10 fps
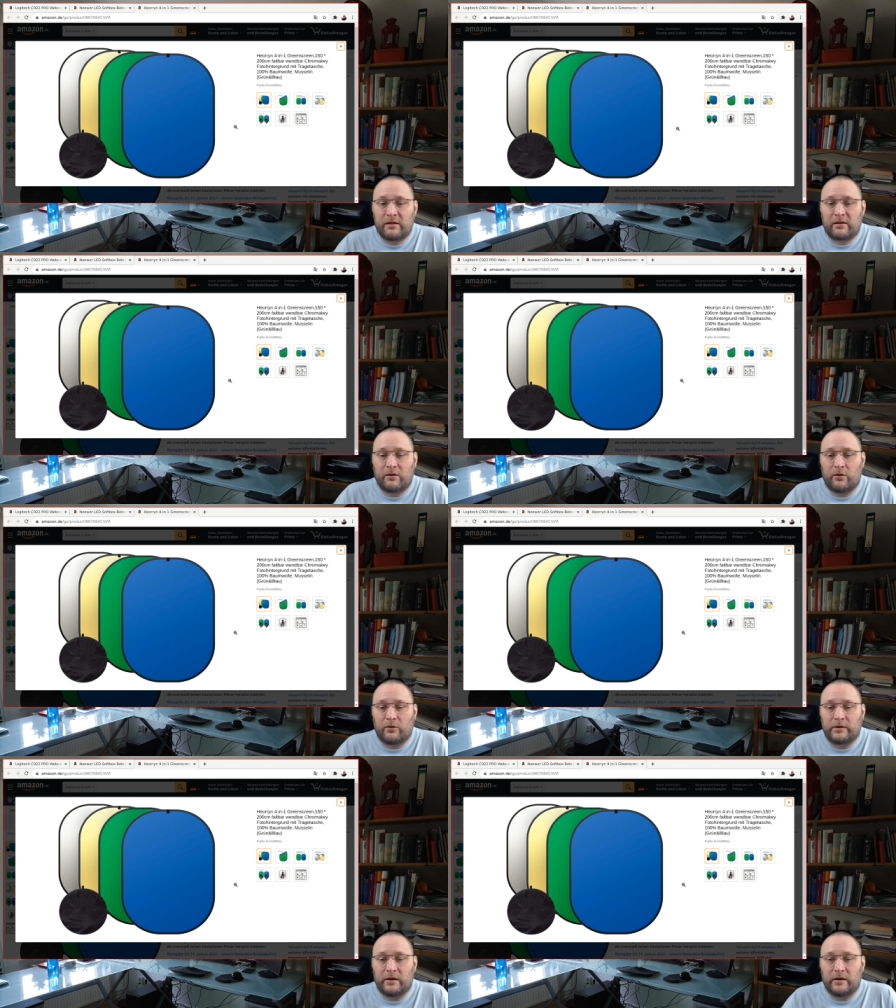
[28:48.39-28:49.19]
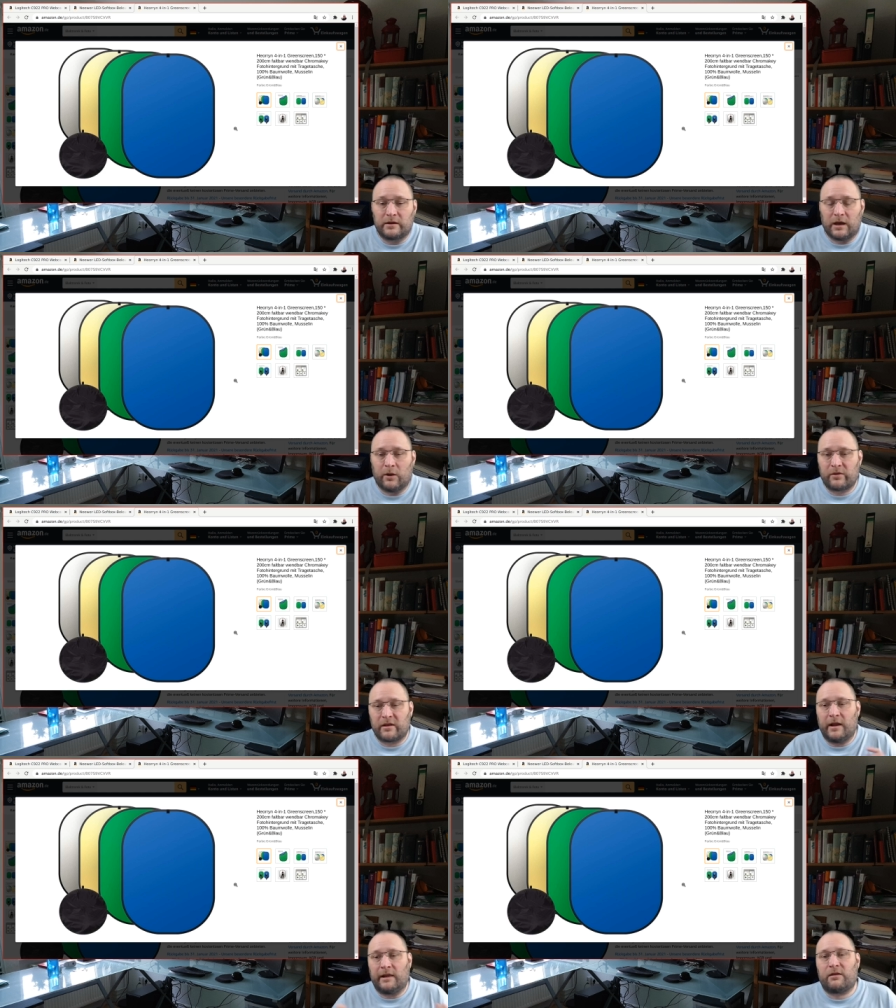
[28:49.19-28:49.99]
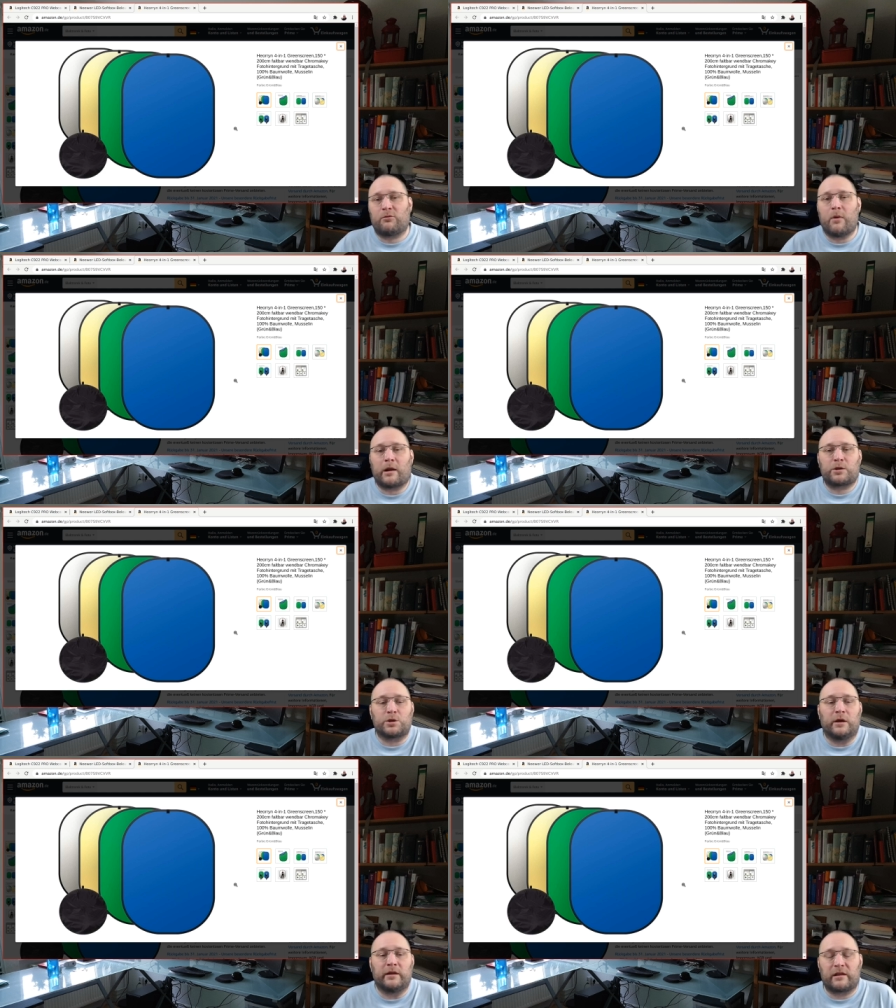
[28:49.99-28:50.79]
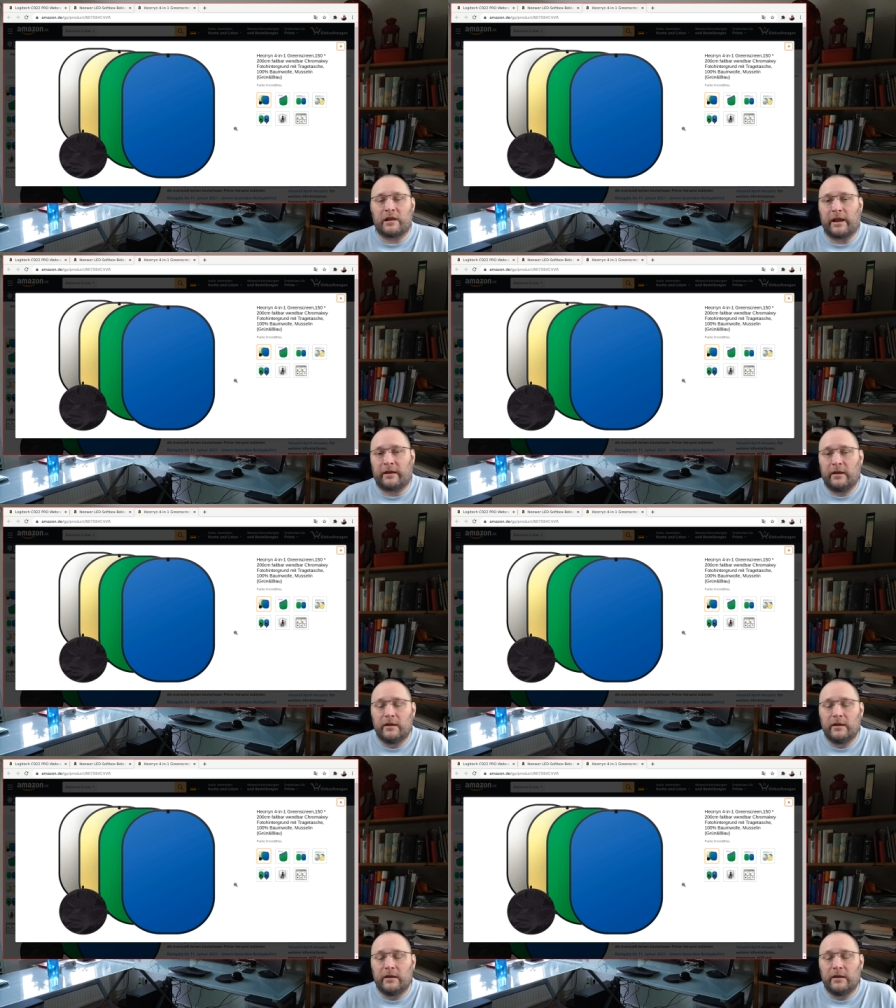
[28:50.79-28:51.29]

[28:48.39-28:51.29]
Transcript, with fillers: So the, the outside structure is like